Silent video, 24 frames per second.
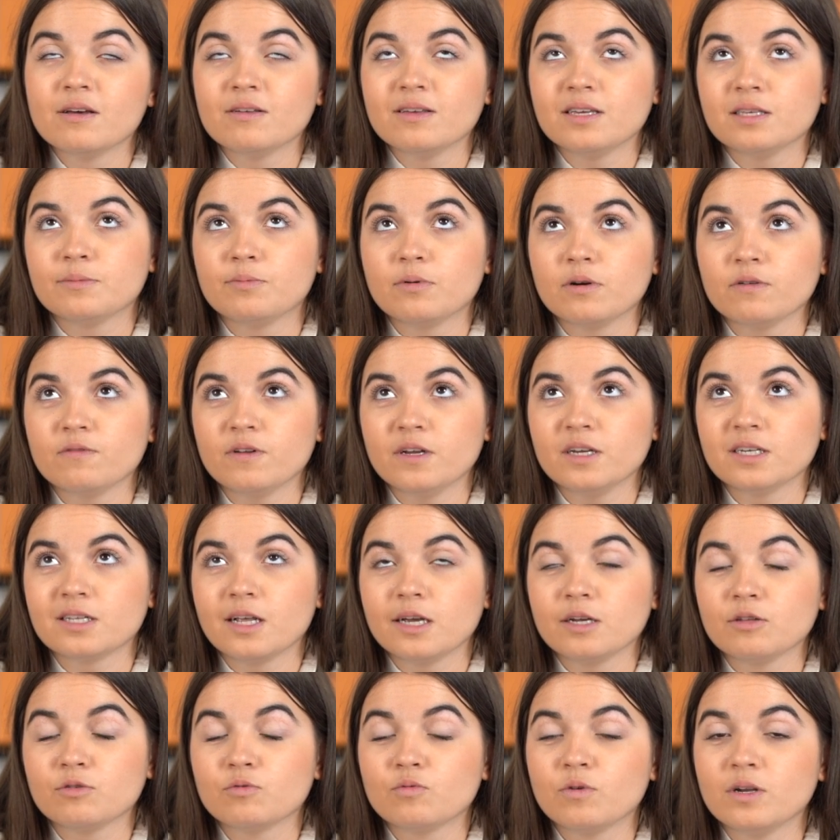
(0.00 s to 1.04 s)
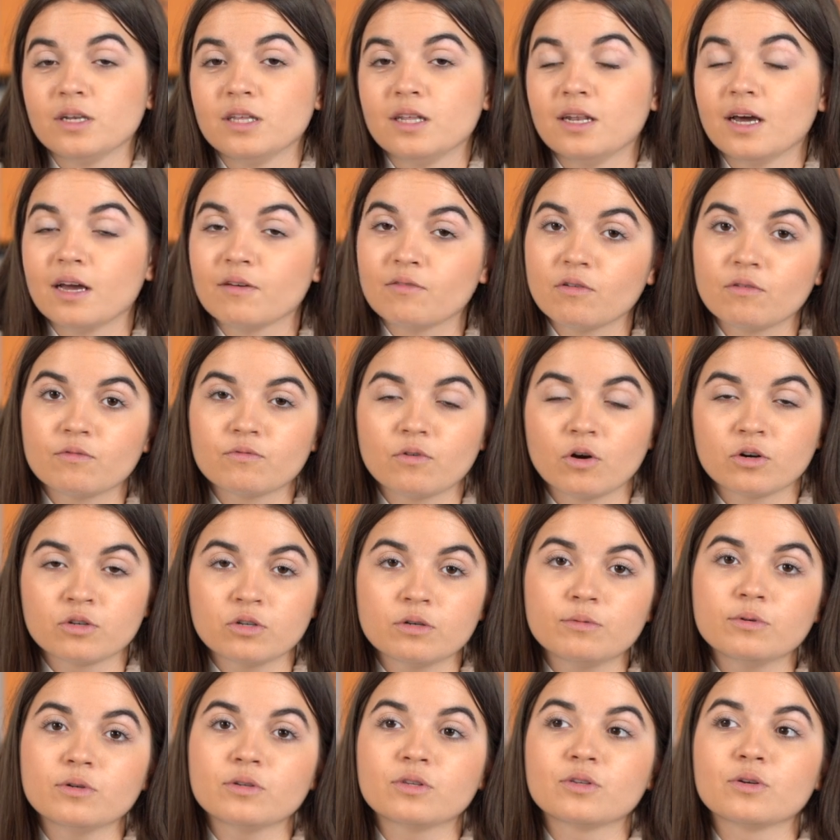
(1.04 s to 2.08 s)
His birthday is like 29th of
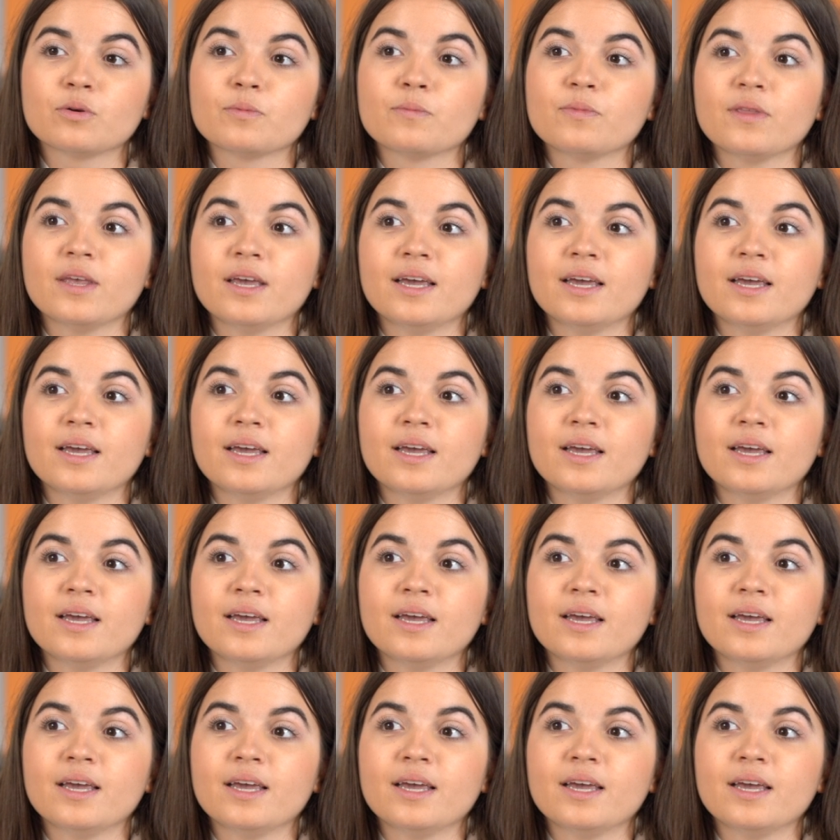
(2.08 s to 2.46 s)
October, so